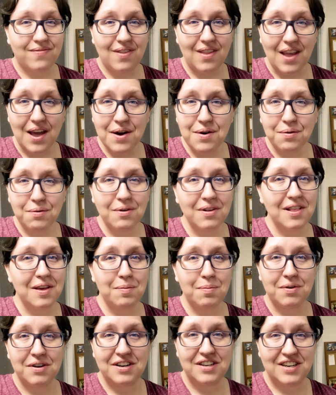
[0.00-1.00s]
I'd really
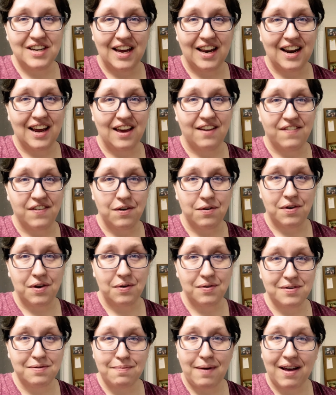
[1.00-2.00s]
appreciate it if you
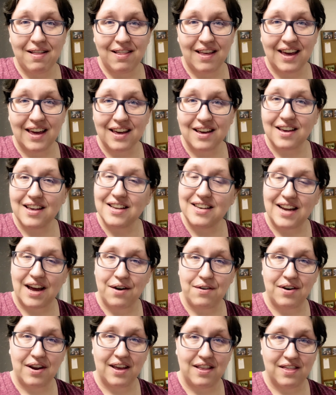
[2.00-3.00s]
used my link
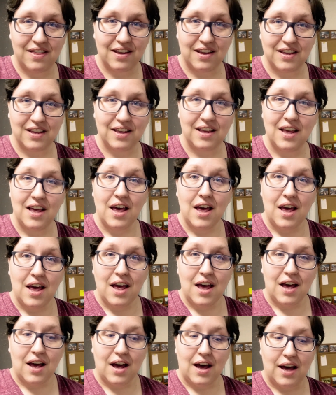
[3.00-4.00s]
down in the
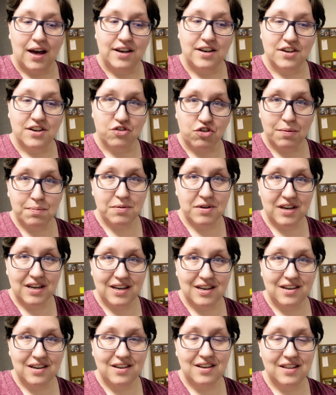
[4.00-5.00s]

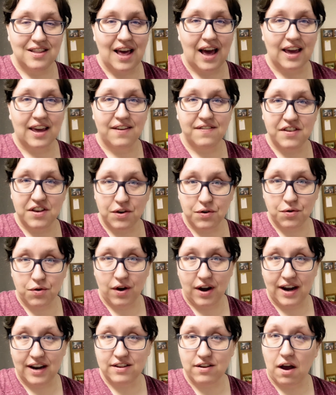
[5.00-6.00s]
description. That gives you
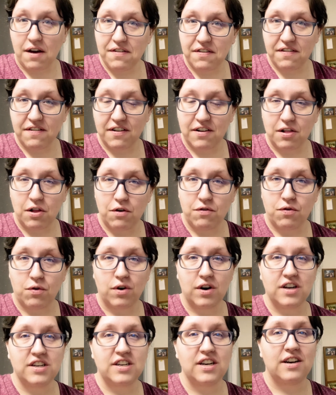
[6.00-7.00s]
credits off of a
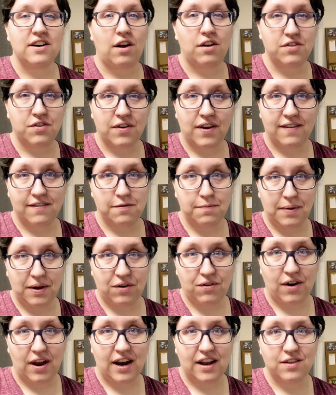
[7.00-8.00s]
Glowforge, and it also gives me
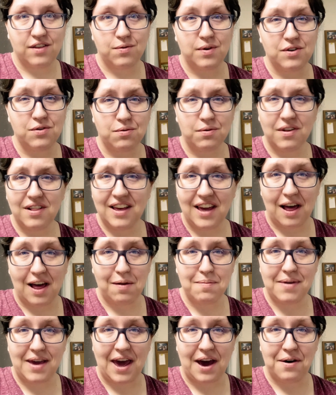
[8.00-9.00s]
credits, which really
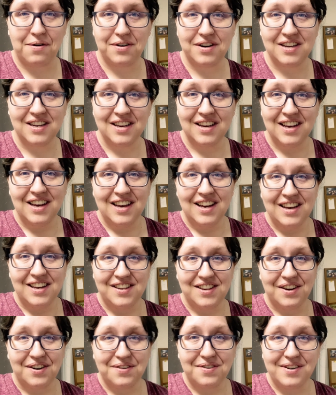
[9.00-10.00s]
help me out.
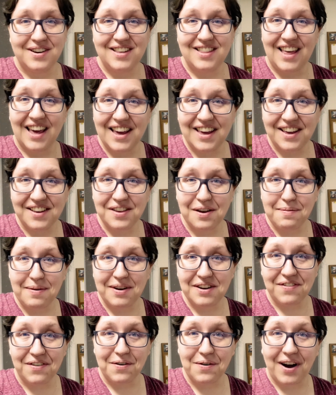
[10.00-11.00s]
So thank you so
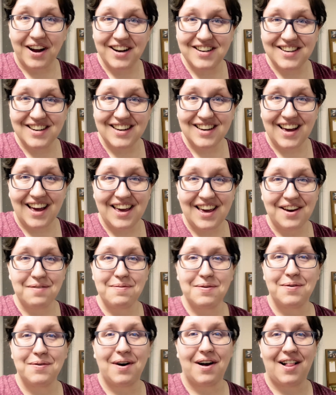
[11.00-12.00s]
much for watching. I
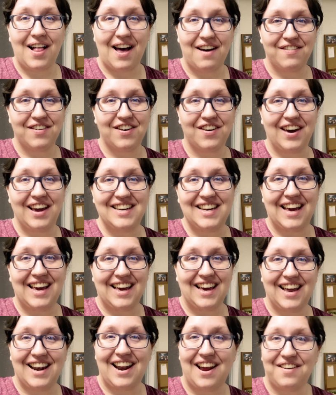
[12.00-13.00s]
hope you all have a great
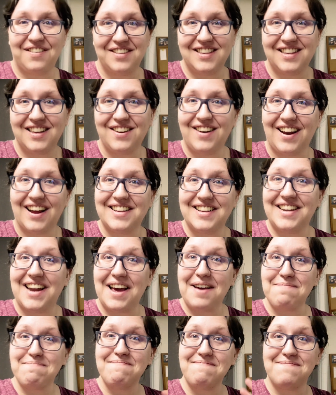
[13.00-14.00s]
day, and I will see you next
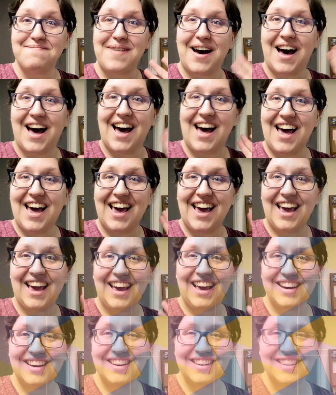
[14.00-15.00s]
time.
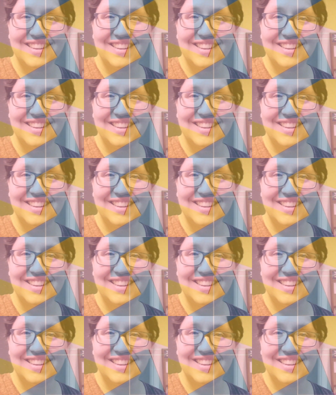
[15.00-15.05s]
Bye.